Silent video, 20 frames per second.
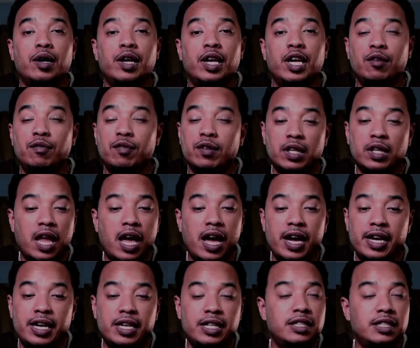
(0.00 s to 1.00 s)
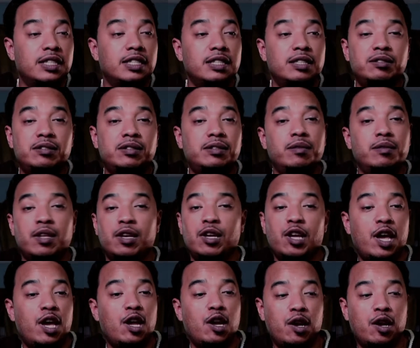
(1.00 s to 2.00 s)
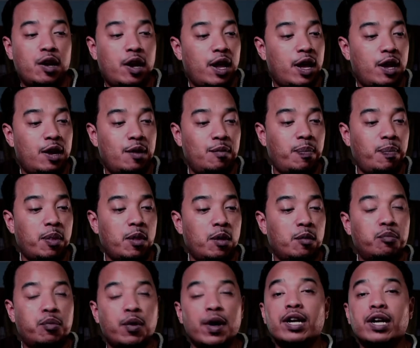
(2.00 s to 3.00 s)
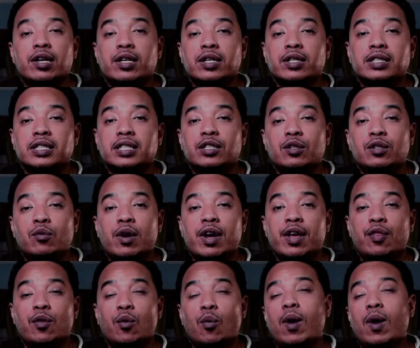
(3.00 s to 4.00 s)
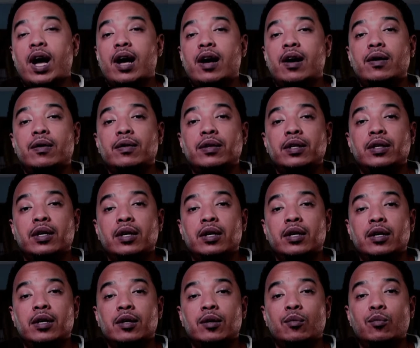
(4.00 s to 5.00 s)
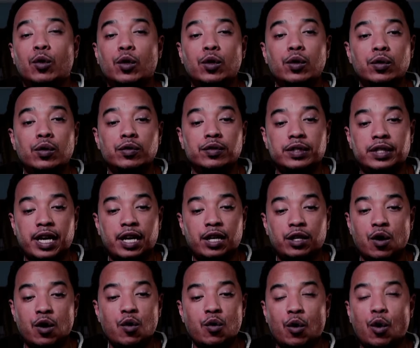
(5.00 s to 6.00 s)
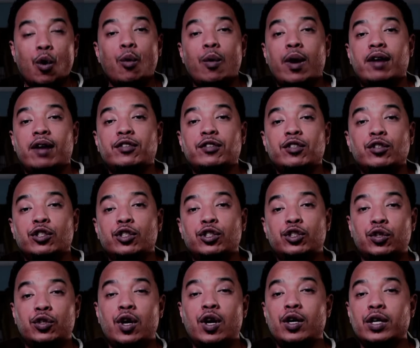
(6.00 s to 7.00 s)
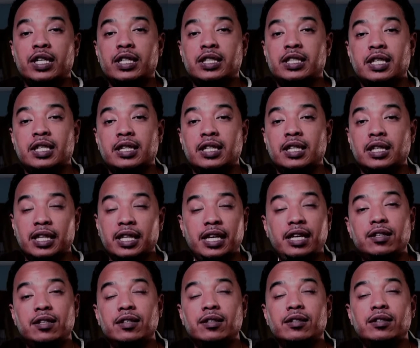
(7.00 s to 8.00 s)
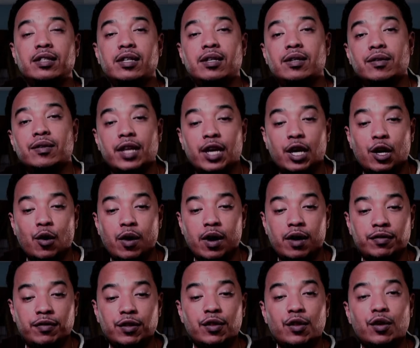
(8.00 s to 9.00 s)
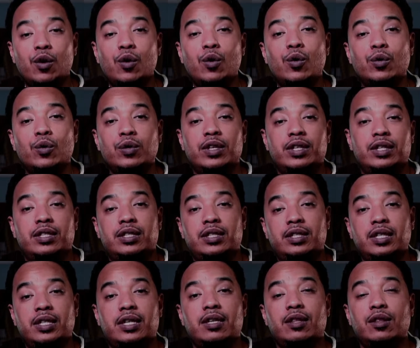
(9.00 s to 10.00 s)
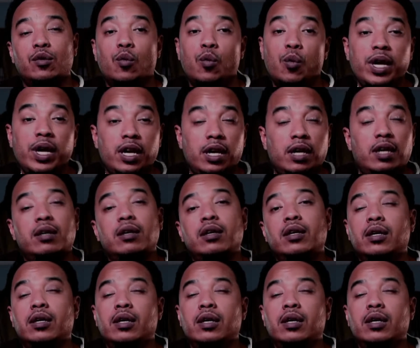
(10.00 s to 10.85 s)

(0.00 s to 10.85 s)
Even lions and predators in the wild, wolves, they don't go after the strongest and the leader. No, they go after the old and the sick and the weak.